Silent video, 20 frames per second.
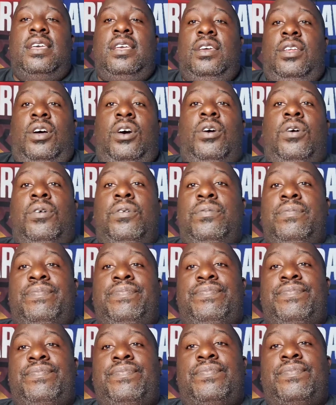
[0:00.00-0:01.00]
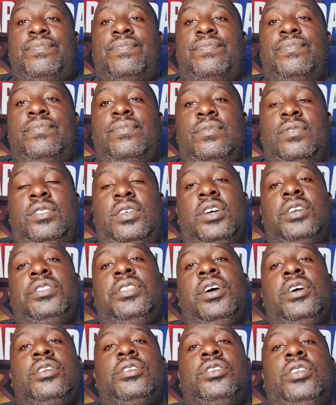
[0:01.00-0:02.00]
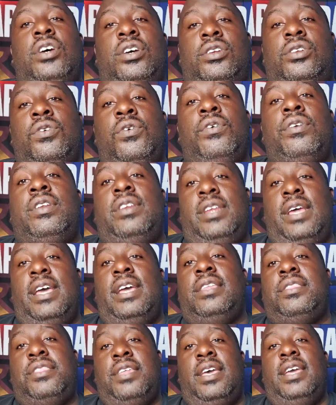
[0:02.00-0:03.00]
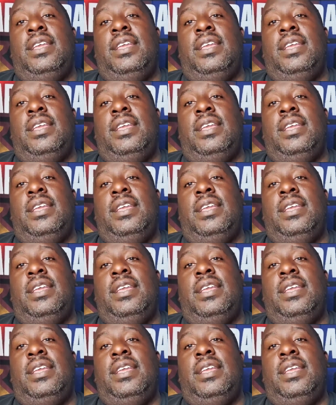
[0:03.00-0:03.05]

You know, they're doing the dang